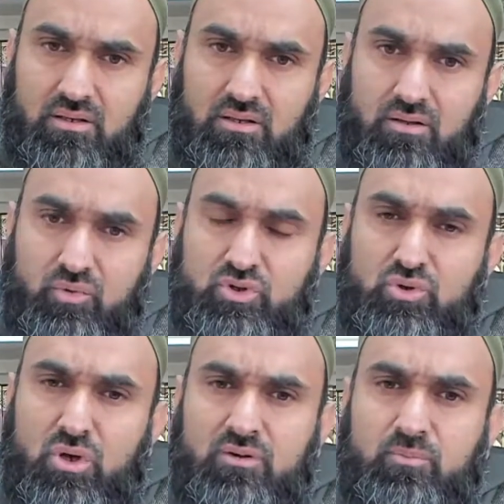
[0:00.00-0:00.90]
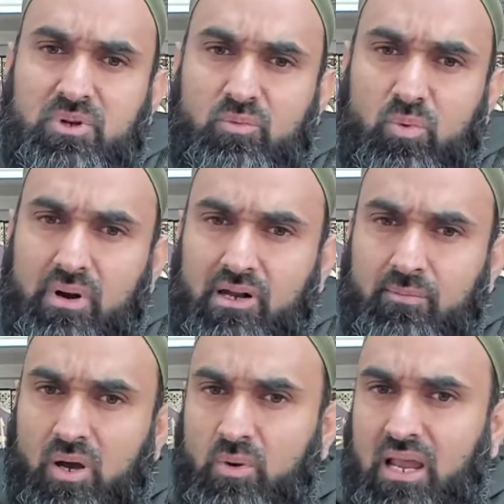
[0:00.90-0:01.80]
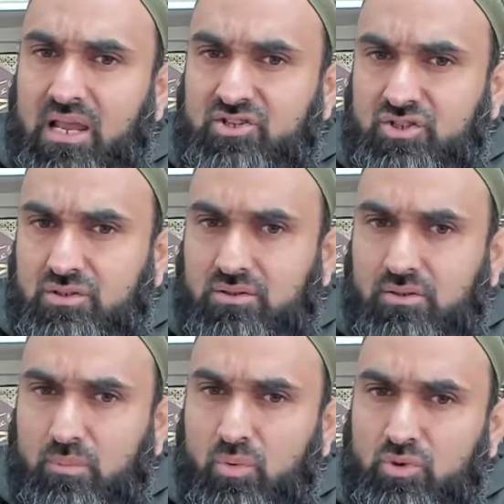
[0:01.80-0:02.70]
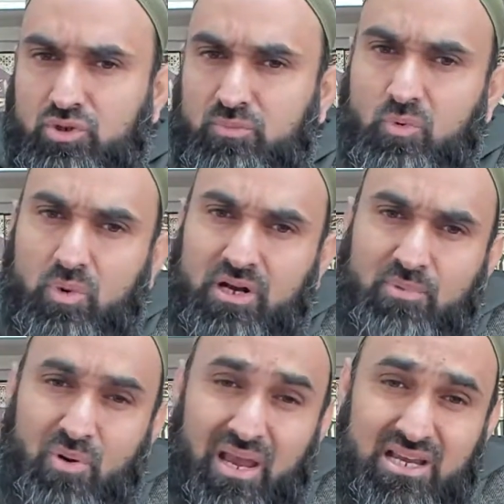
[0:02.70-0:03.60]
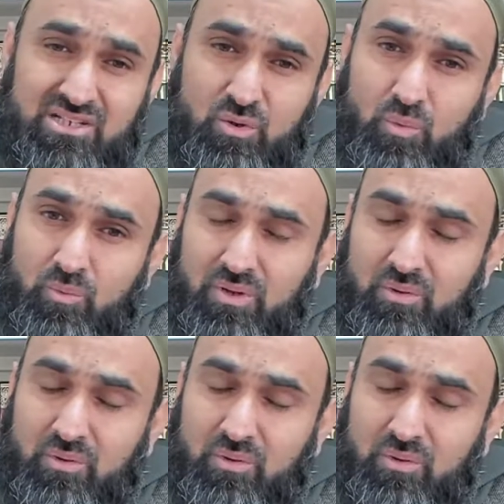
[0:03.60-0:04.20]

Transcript: We should not be worried about aging, but we should be worried about aging